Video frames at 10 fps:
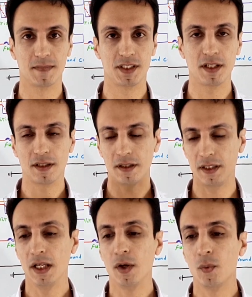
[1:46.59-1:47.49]
Generally,
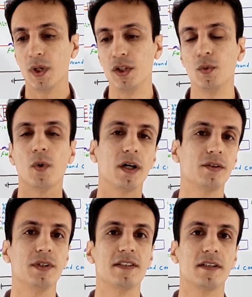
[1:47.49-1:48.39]
when you want
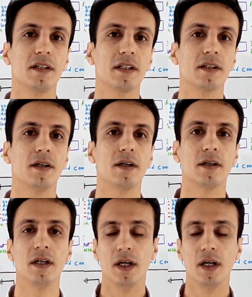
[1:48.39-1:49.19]
to start a car,